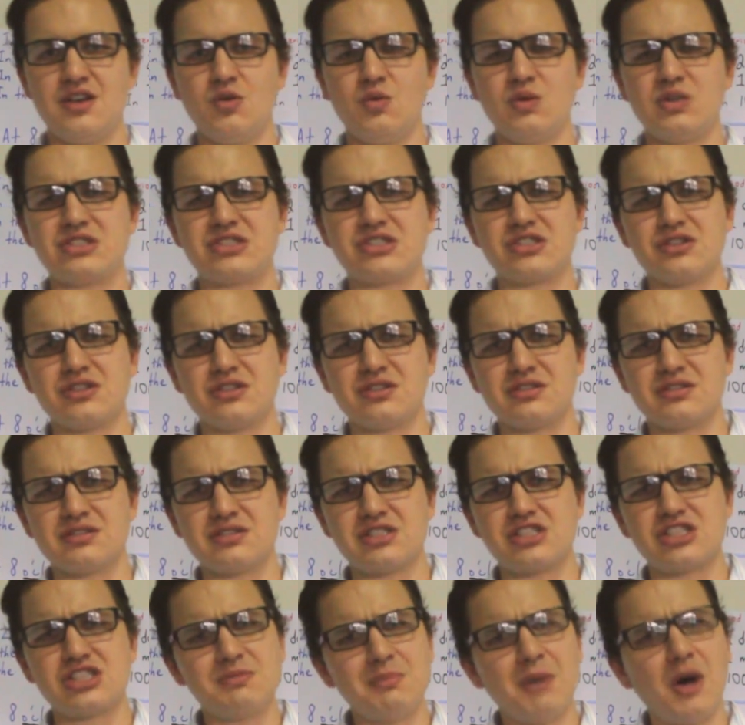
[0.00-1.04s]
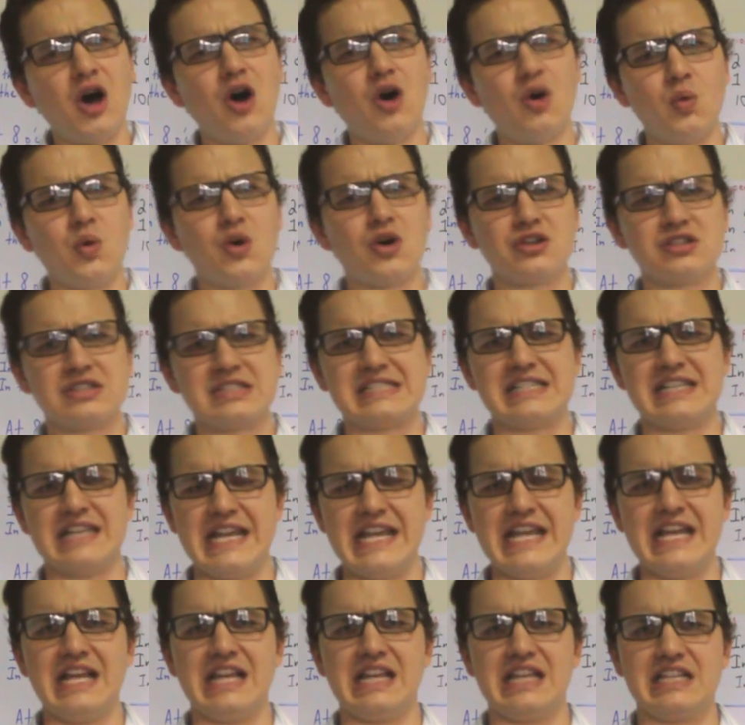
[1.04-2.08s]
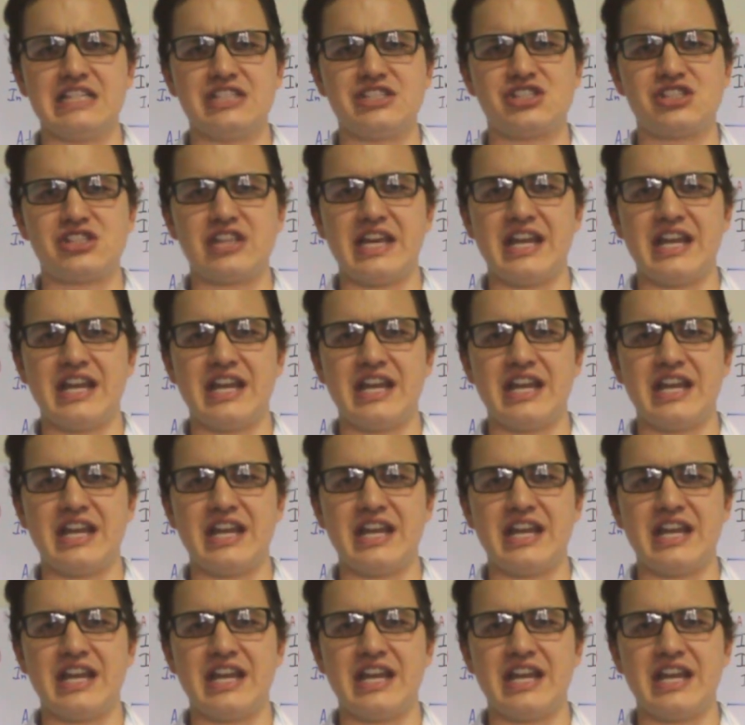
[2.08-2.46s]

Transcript: which are small words in English